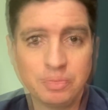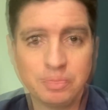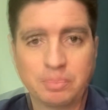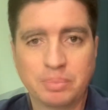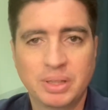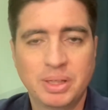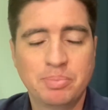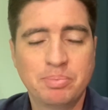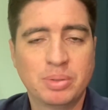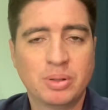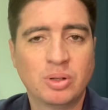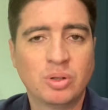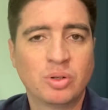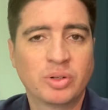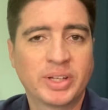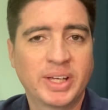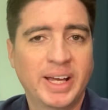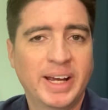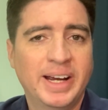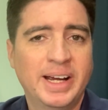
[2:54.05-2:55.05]
People
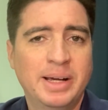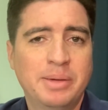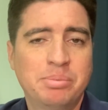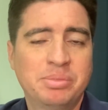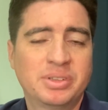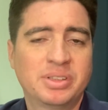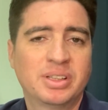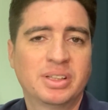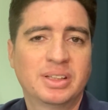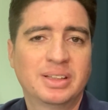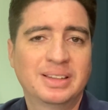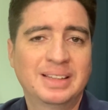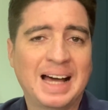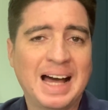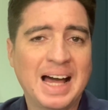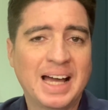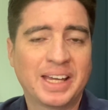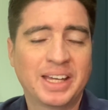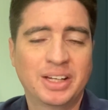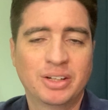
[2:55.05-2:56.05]
kept
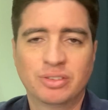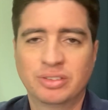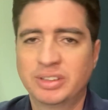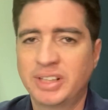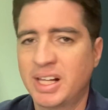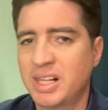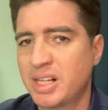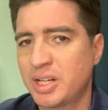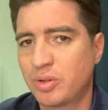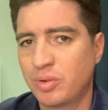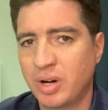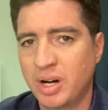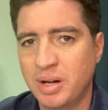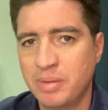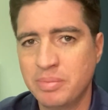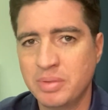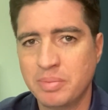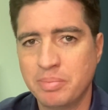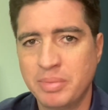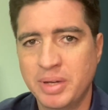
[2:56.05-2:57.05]
tagging on
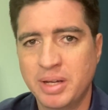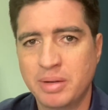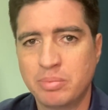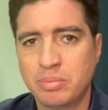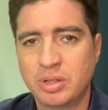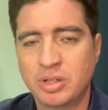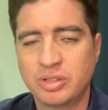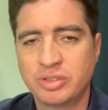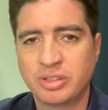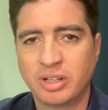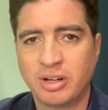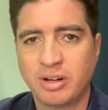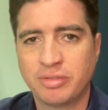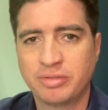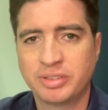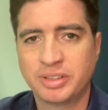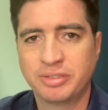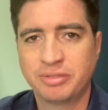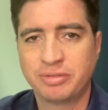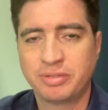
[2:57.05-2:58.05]
Telegram members
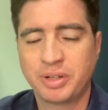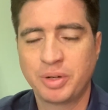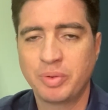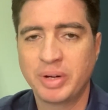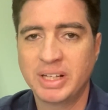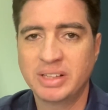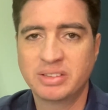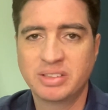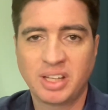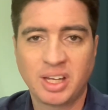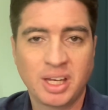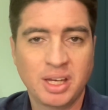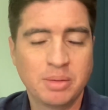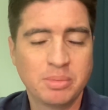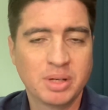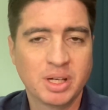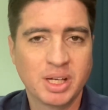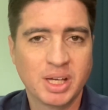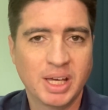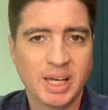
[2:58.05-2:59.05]
of the Freeway
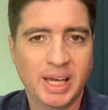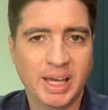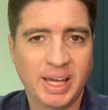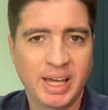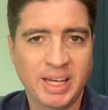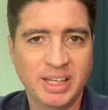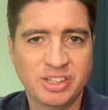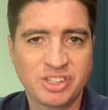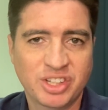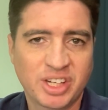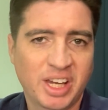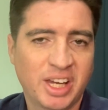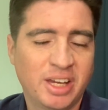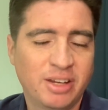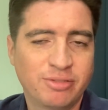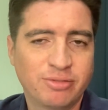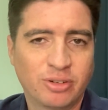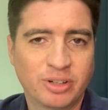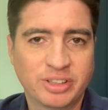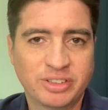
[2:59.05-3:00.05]
team,
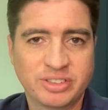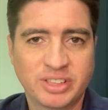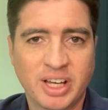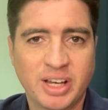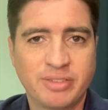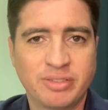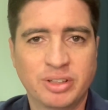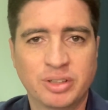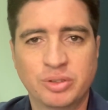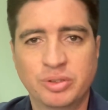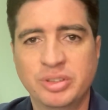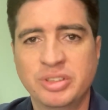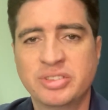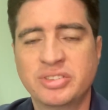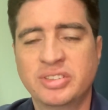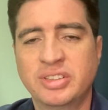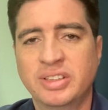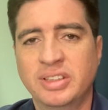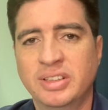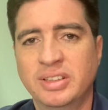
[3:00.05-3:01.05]
HK47, who
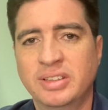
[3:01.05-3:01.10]
is the